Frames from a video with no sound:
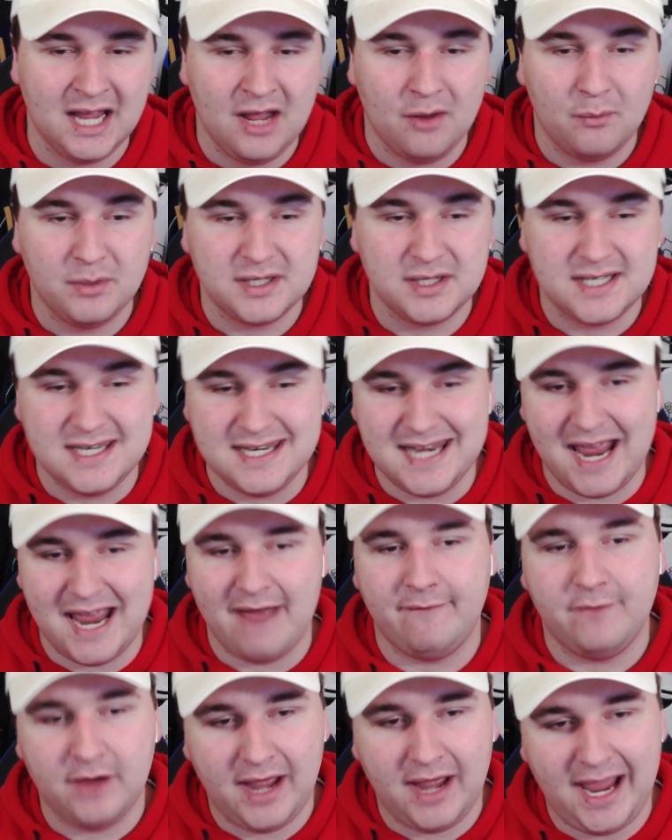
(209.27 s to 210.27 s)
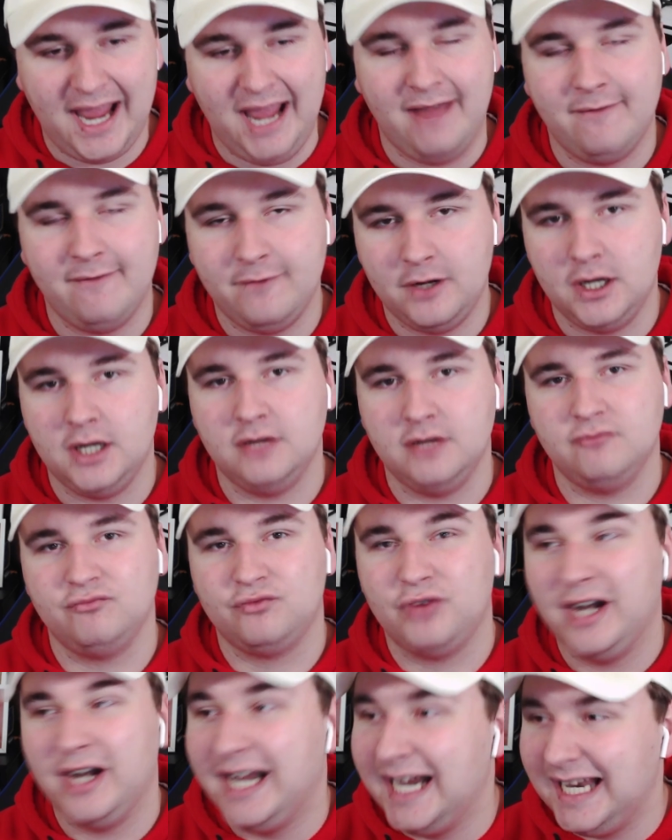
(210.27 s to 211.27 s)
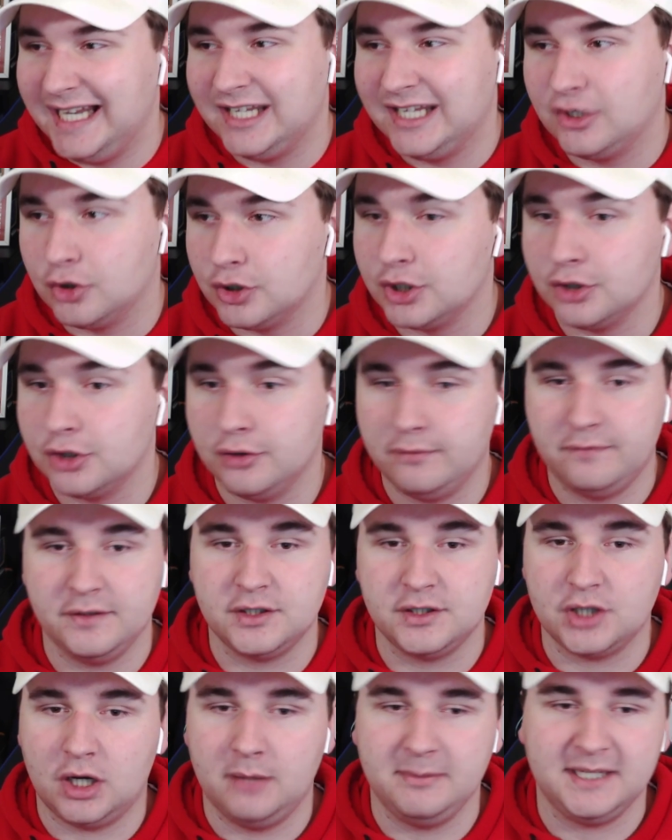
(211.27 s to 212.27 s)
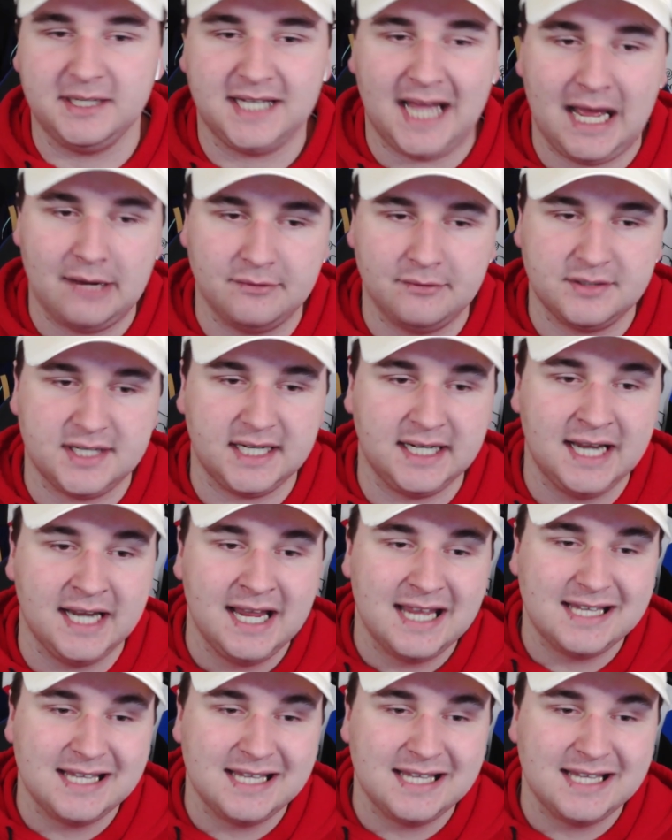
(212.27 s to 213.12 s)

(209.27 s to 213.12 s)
was never ever really good enough for Derby County.